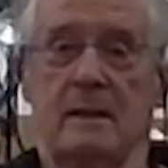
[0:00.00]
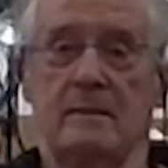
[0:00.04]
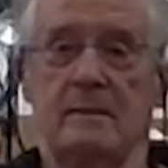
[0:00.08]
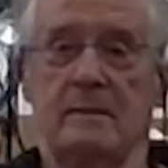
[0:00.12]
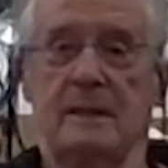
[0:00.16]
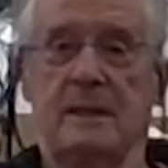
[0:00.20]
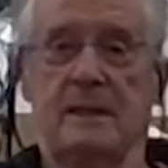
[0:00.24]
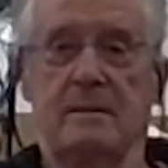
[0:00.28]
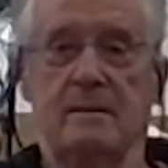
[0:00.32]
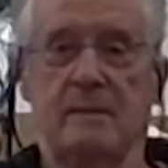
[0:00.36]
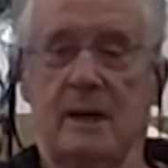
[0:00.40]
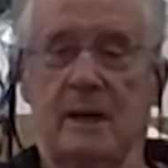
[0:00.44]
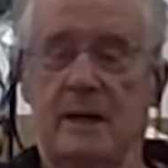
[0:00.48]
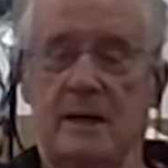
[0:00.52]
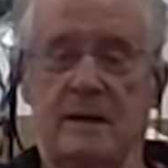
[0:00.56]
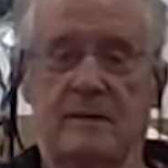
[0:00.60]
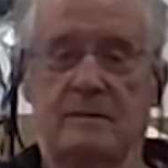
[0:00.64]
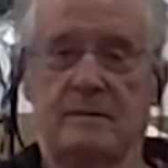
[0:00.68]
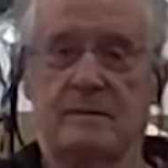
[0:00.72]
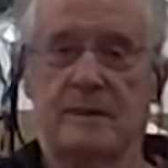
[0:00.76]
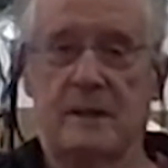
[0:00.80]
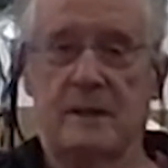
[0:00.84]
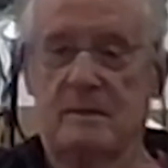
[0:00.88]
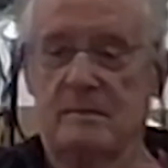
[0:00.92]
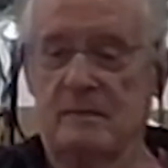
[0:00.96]
He might
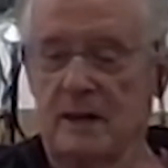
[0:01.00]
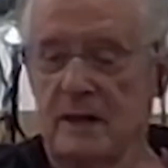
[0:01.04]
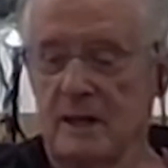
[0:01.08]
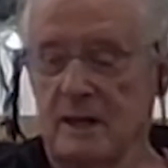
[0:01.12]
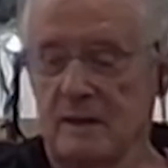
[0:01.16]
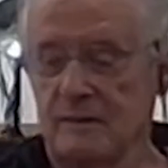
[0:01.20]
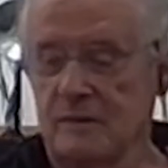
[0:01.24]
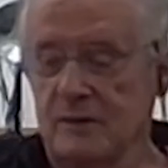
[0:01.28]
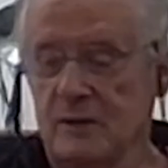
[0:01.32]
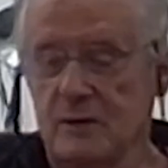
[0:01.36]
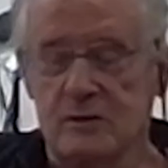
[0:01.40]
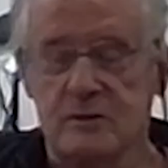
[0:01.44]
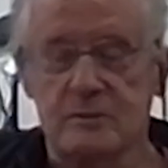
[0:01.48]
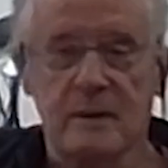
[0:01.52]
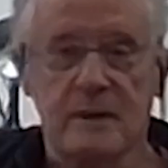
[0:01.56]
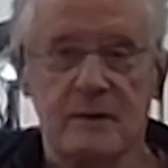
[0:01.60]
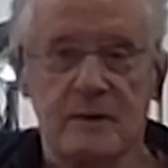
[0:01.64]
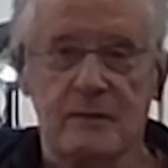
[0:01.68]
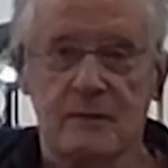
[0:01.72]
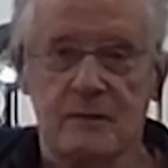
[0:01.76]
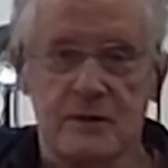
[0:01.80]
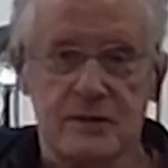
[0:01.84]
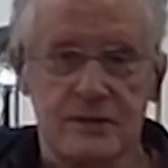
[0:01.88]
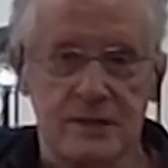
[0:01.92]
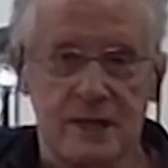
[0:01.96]
have used my
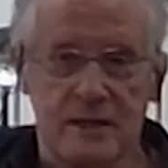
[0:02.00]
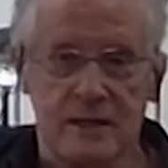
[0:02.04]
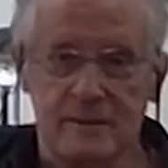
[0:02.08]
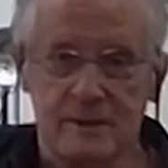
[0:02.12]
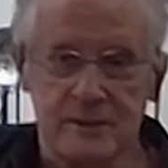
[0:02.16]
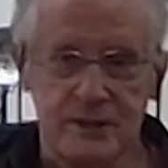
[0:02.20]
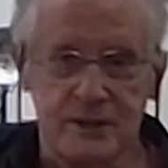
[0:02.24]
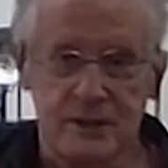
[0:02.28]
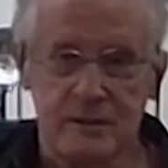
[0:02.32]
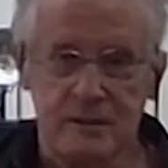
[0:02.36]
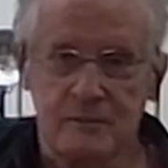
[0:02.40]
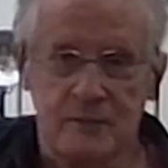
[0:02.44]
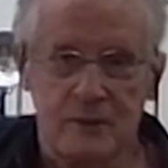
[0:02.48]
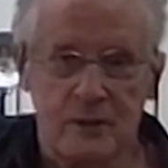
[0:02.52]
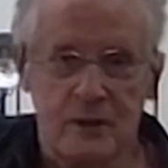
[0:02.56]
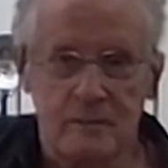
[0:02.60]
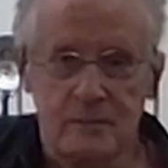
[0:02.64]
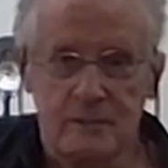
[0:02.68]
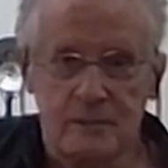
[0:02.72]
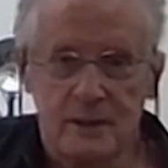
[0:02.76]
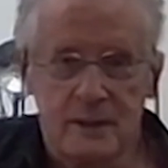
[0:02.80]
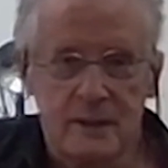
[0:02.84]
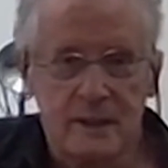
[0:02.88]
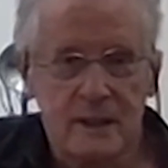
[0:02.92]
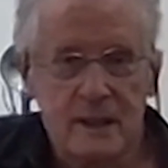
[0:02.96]
first name at some point,
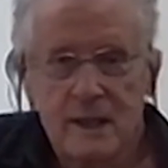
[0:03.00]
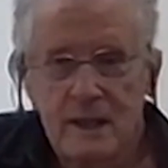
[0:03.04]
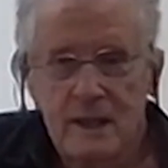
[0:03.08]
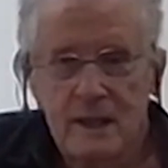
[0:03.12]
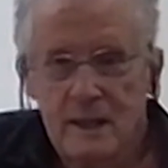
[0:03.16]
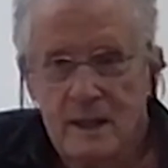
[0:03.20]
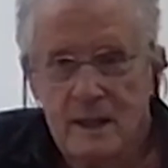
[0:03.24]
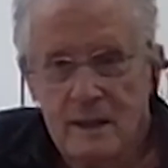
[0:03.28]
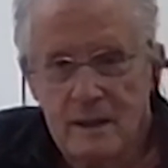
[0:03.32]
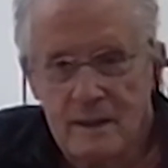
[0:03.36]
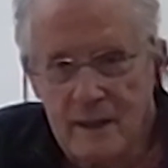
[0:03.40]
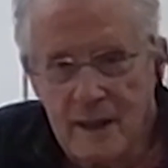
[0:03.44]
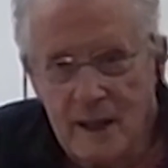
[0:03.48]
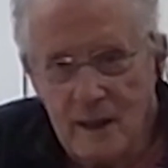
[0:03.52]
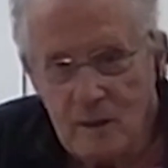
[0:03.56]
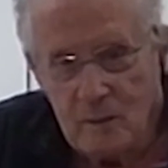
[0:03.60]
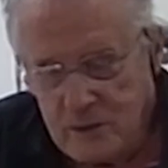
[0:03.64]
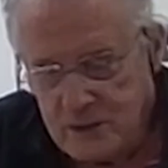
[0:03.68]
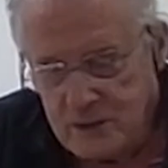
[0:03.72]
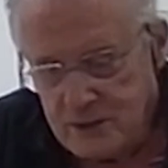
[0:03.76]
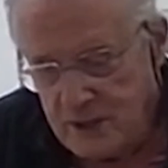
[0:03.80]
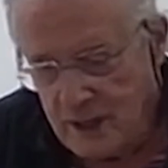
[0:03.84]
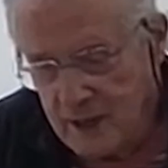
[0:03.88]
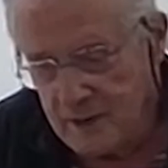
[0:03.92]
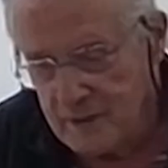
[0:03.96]
but that
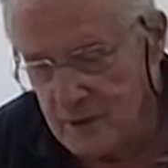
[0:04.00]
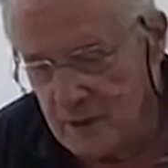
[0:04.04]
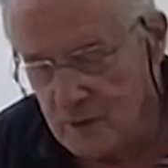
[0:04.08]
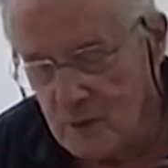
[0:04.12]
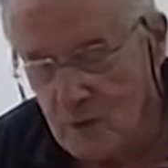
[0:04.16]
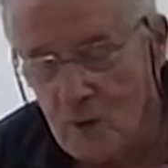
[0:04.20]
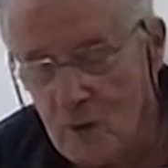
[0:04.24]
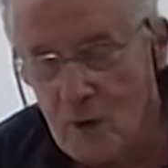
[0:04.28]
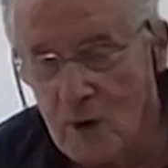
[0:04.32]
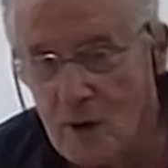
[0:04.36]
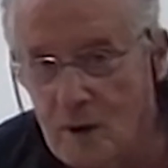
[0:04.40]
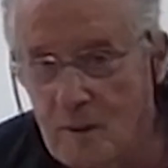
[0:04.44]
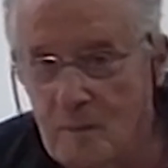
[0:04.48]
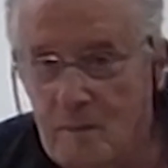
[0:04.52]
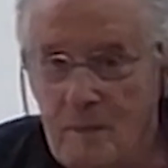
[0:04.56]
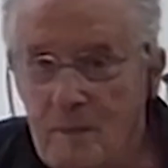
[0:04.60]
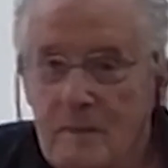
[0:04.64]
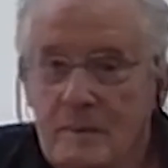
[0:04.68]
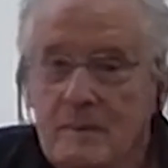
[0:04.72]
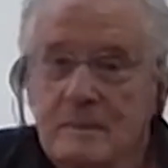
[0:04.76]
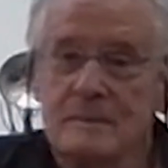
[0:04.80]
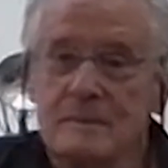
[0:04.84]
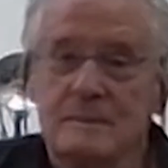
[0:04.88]
was not the norm.